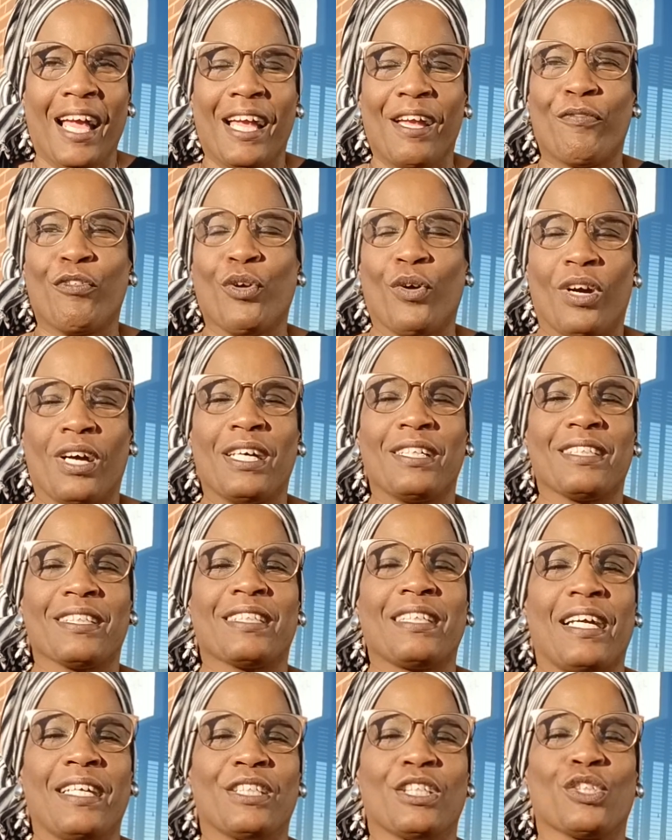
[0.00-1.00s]
if you are under
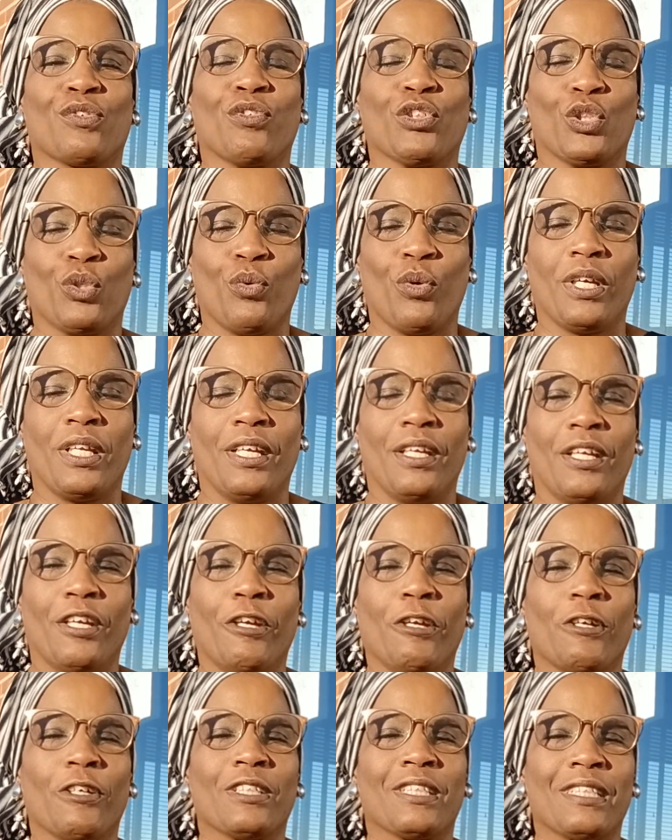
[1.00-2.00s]
sanctions for 20
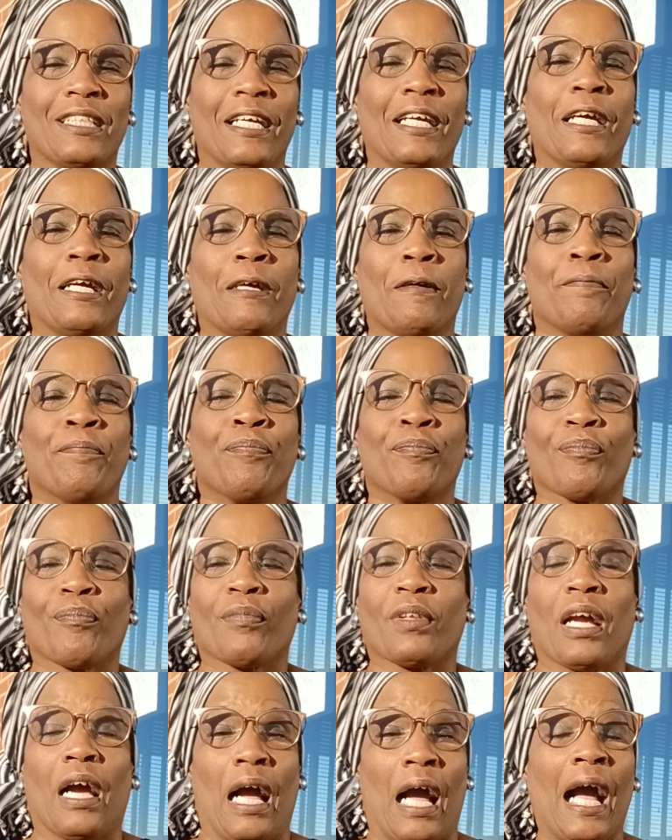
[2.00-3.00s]
years,
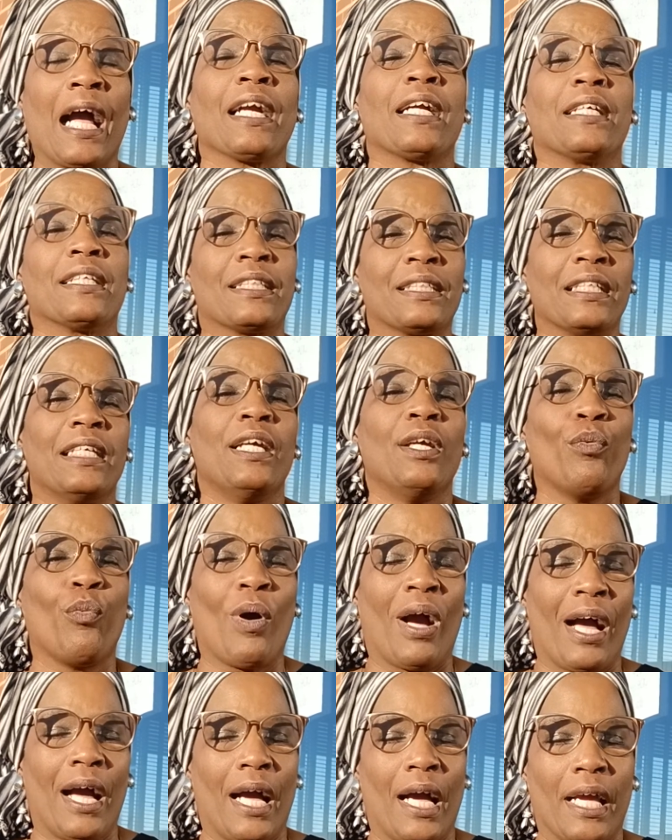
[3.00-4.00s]
then I can see
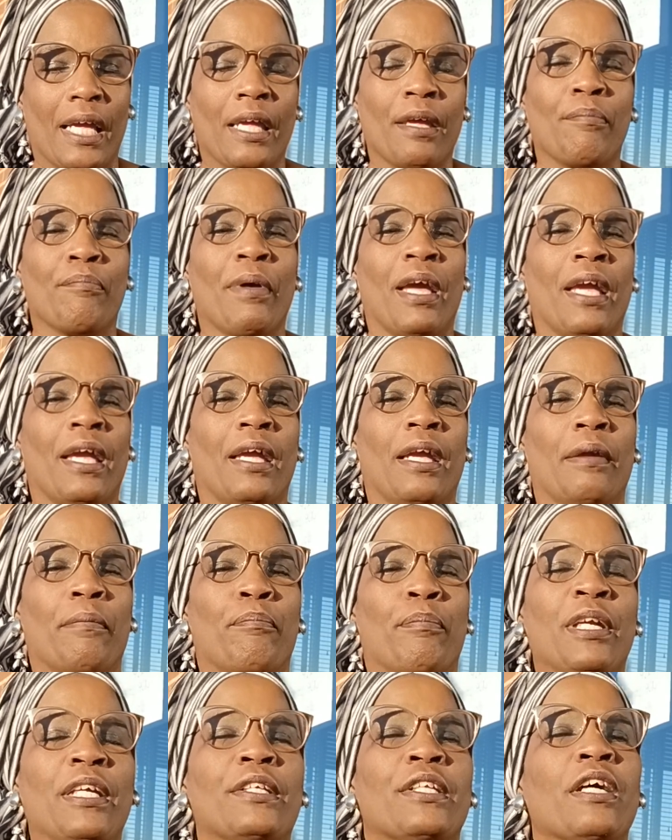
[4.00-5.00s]
why it may
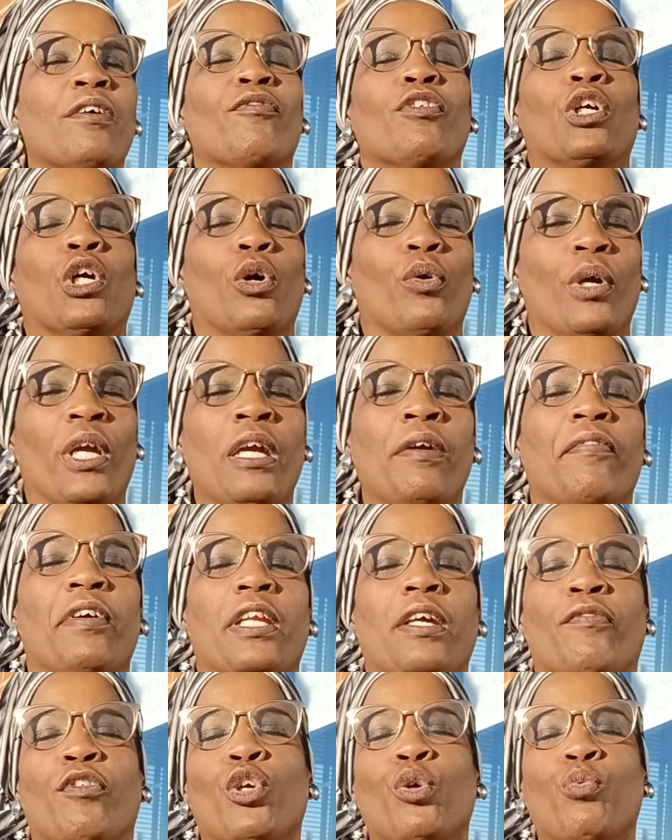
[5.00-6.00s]
be difficult,
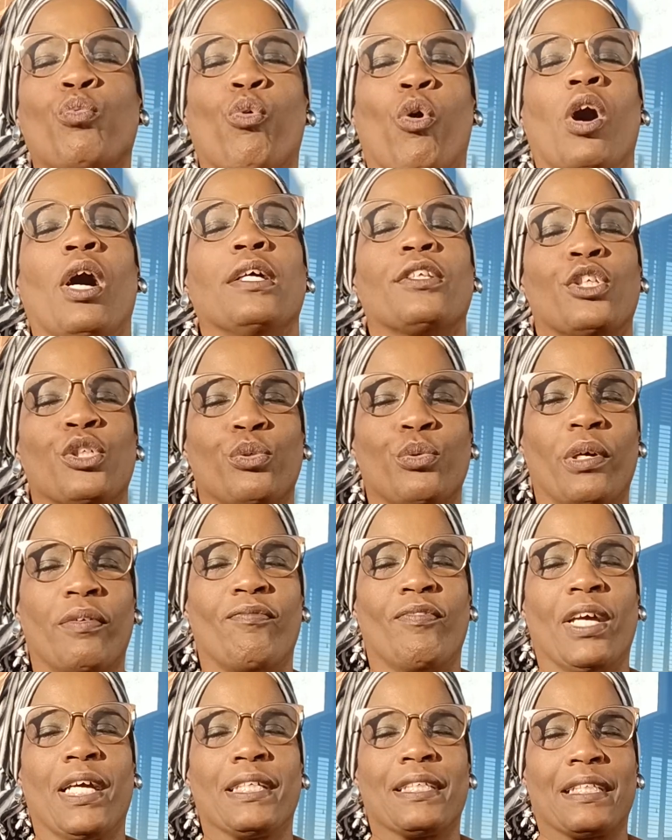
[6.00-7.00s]
even if you want to
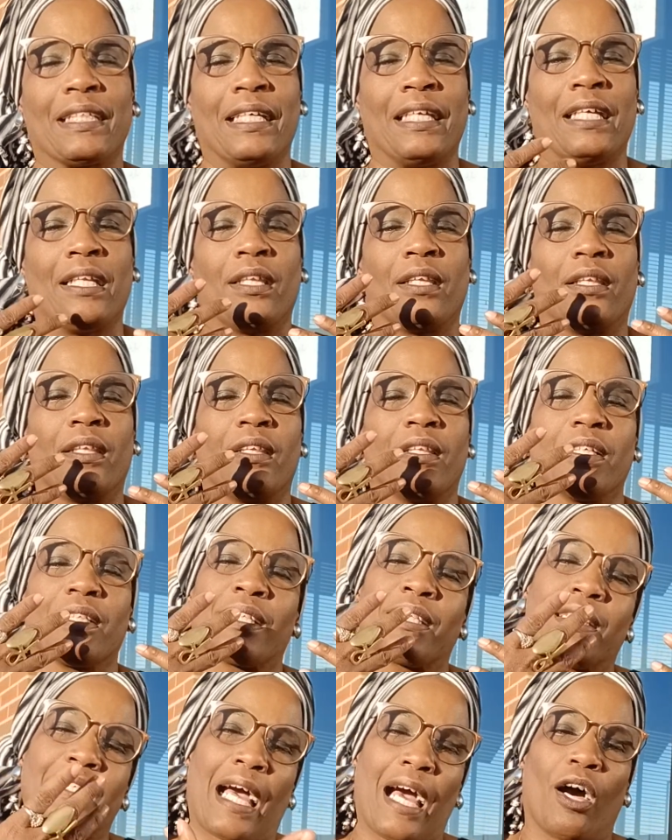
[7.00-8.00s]
invest in the
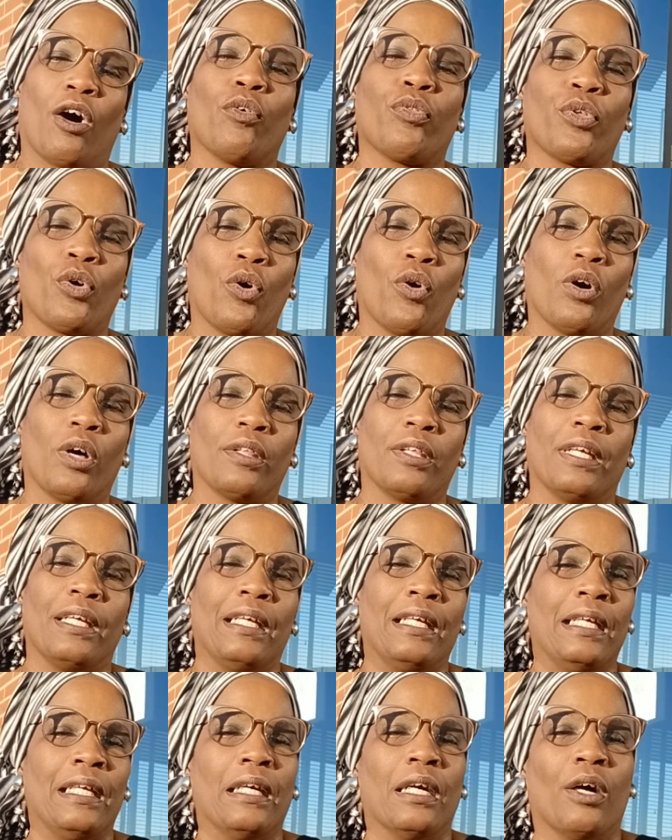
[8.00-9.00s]
South or
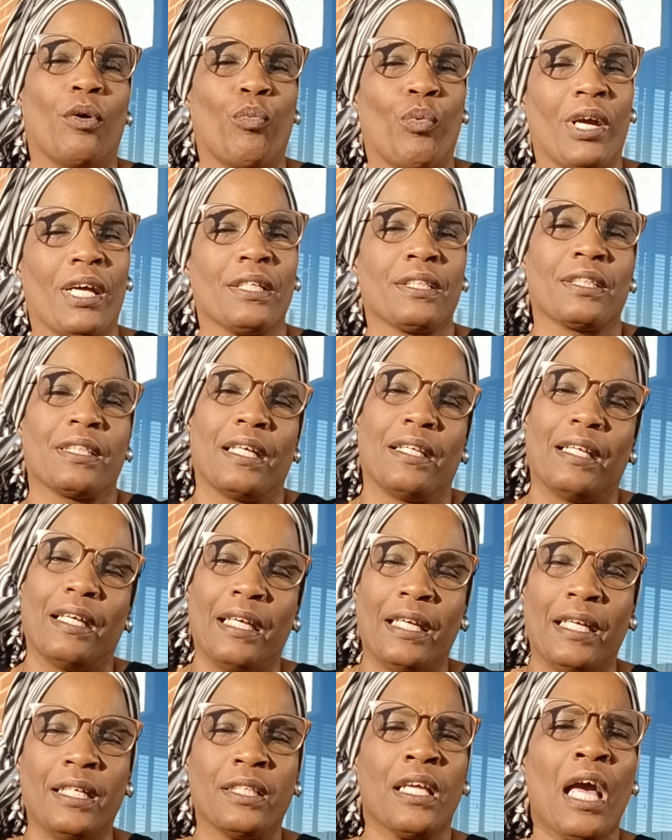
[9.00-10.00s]
the West and
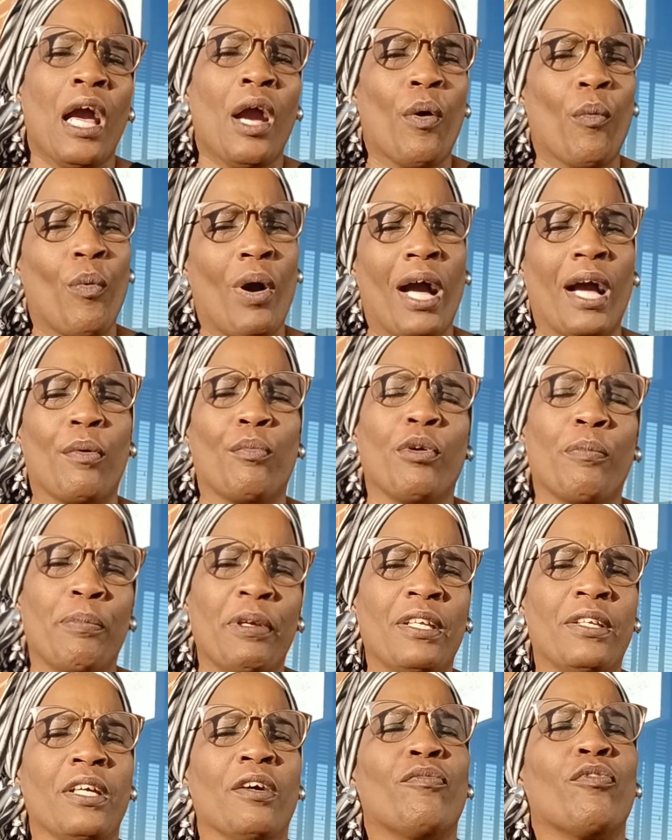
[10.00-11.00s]
the East, why it would
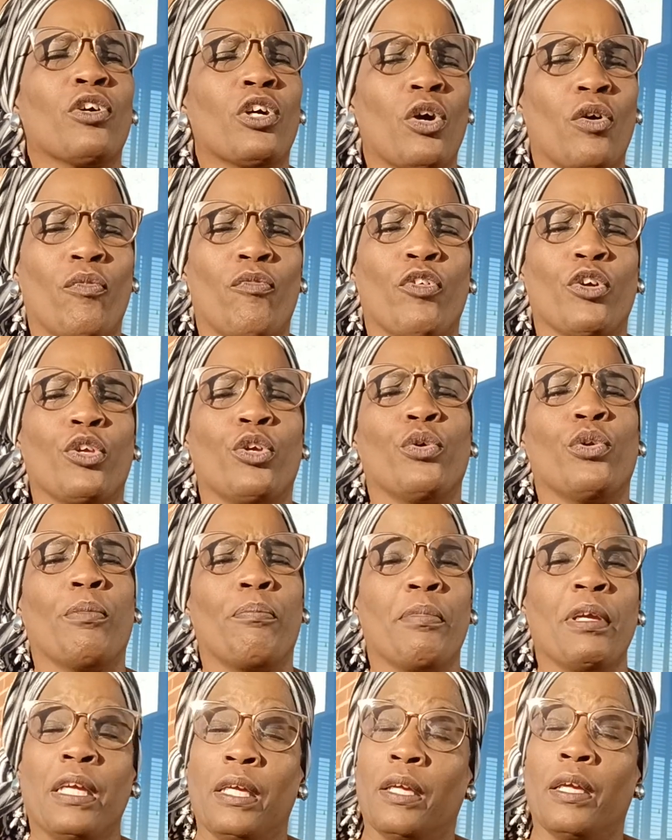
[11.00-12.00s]
be difficult for you to
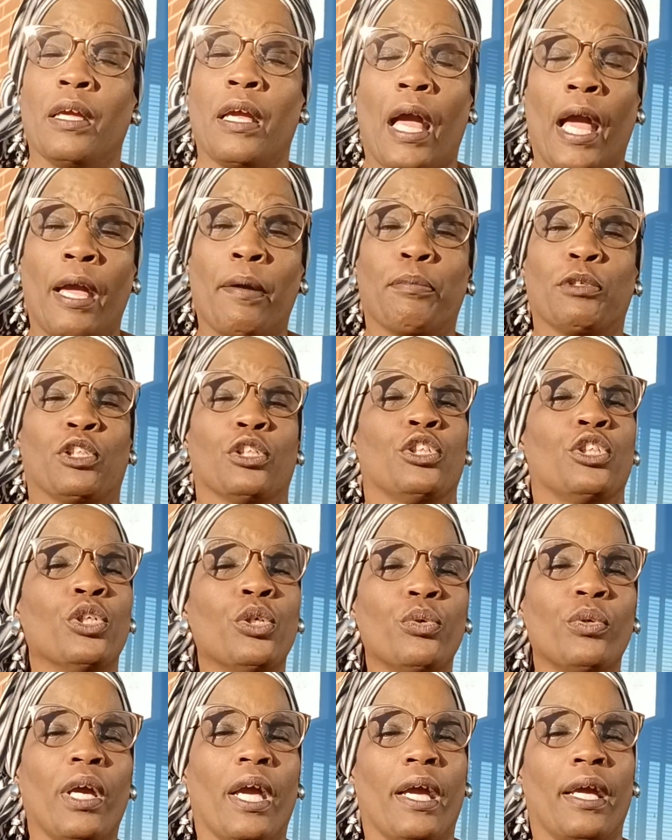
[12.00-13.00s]
be able to
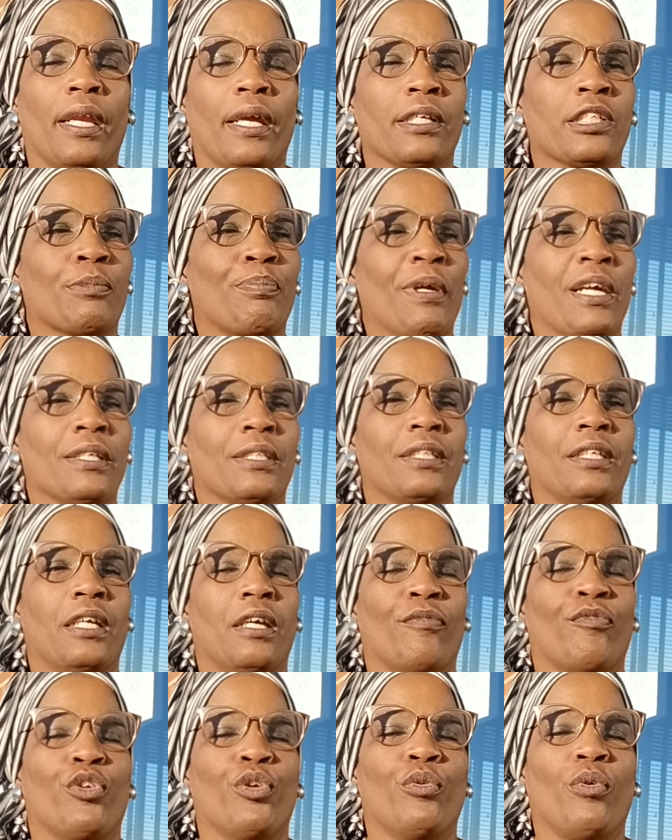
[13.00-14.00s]
do that, especially
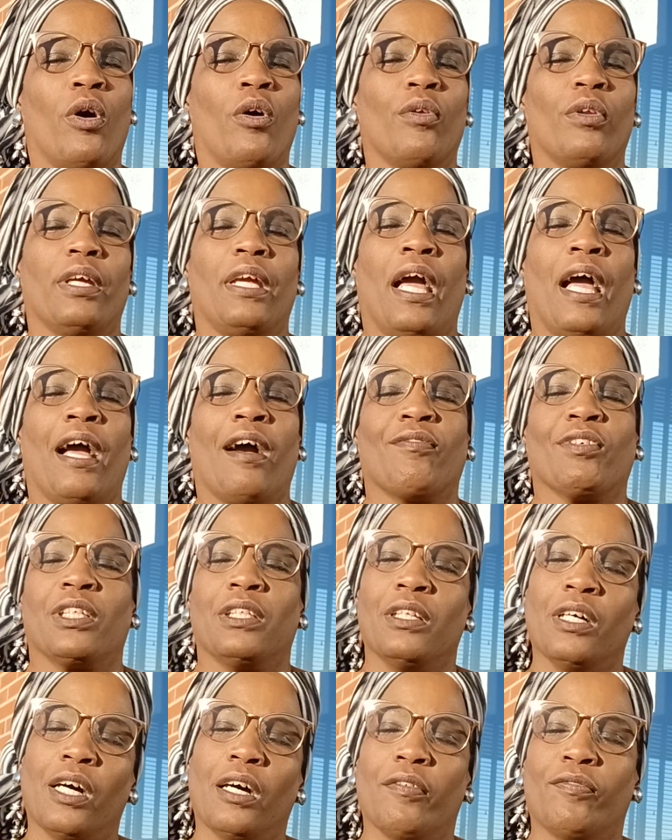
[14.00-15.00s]
if you only have
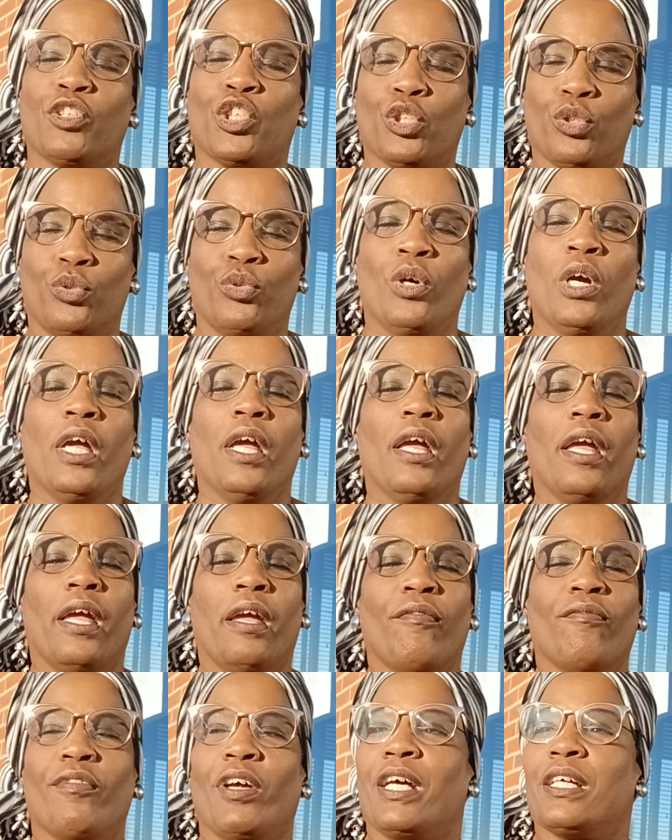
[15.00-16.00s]
enough to
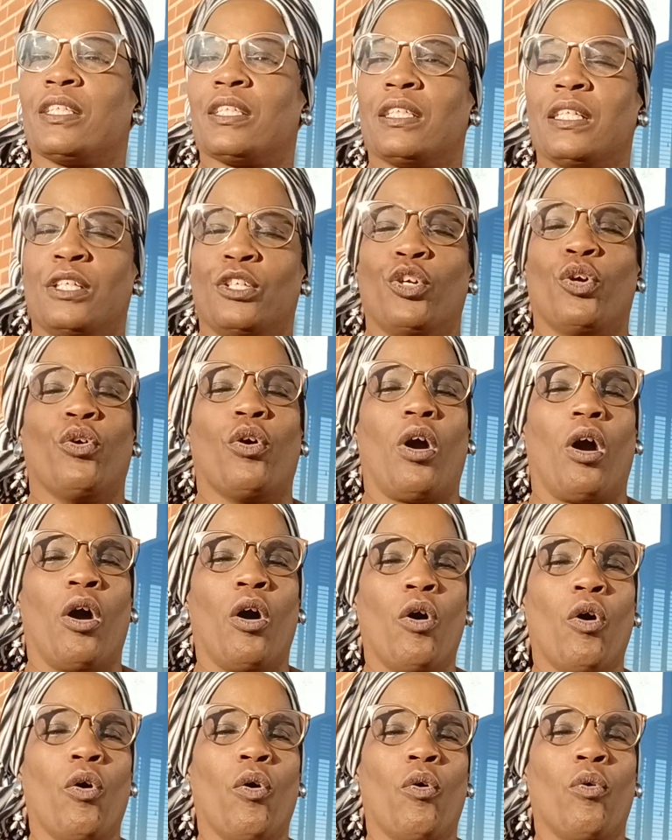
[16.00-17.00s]
invest in your
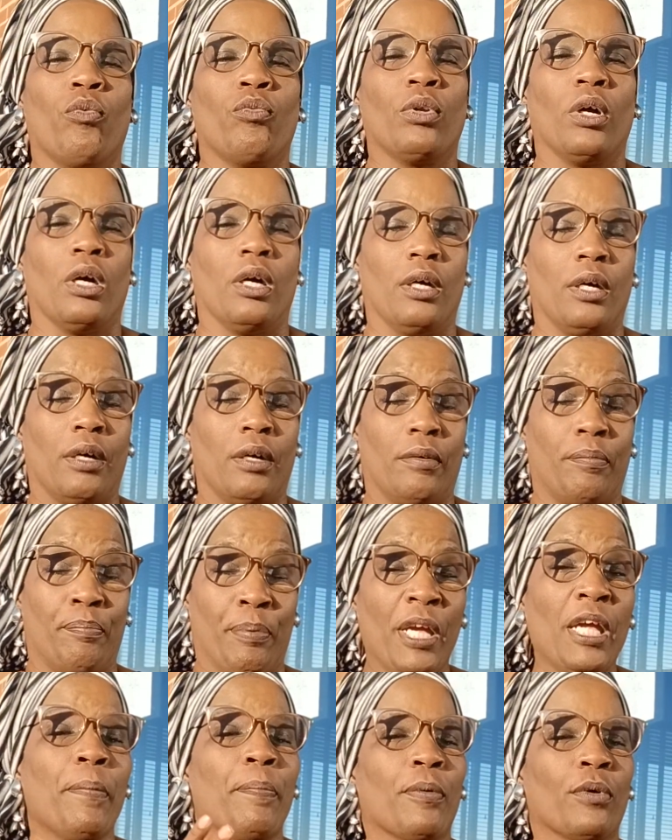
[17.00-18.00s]
own
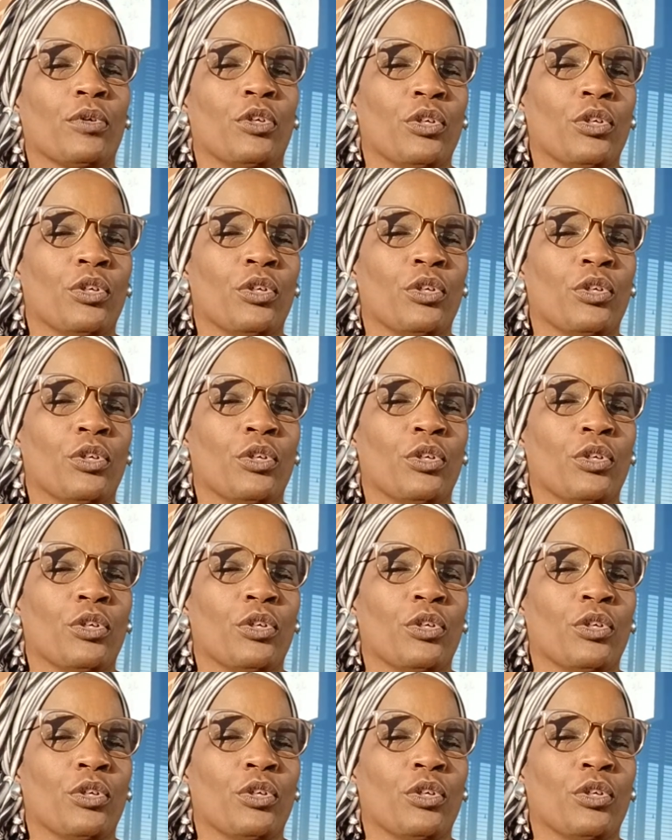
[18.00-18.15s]
people.